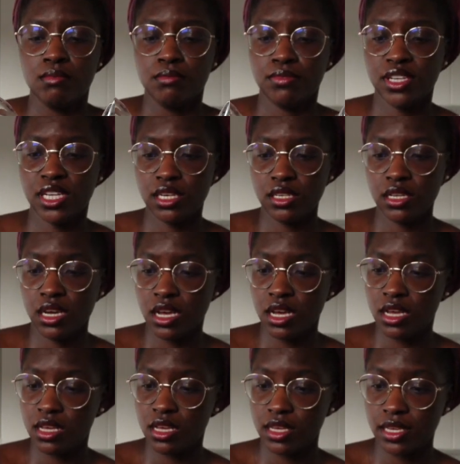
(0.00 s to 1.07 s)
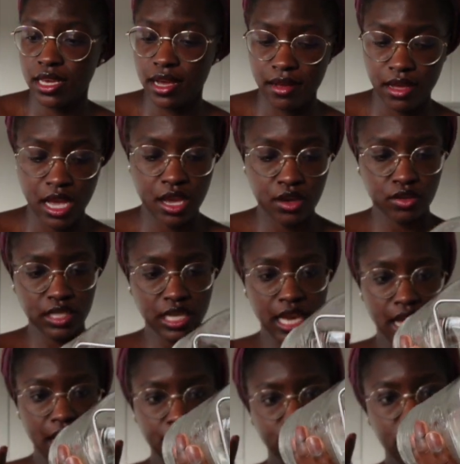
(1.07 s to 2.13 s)
but yeah, I only
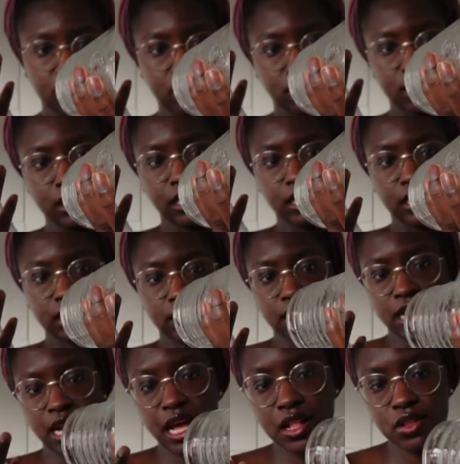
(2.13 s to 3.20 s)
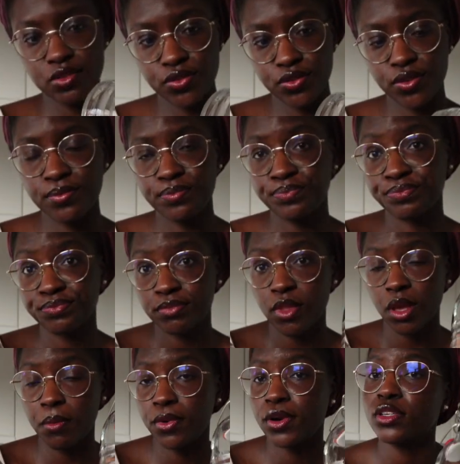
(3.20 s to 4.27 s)
have this 1.5 liter
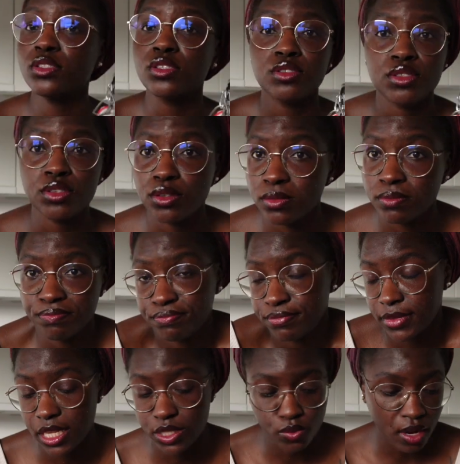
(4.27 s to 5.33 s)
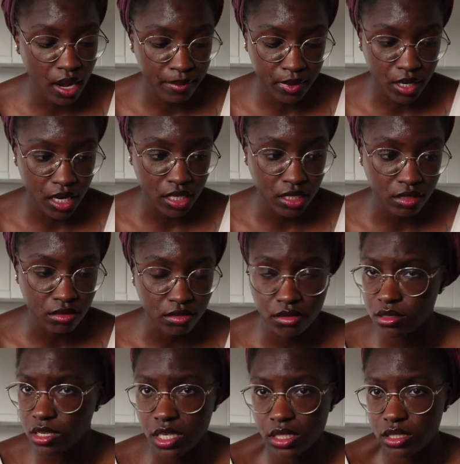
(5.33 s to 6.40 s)
bottle, so that's what I'm gonna use.
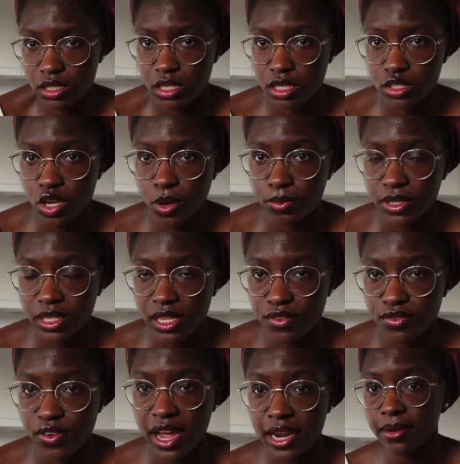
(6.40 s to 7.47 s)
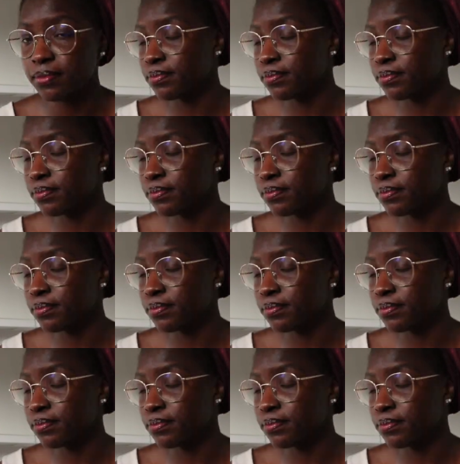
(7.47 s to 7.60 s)
It's completely fine.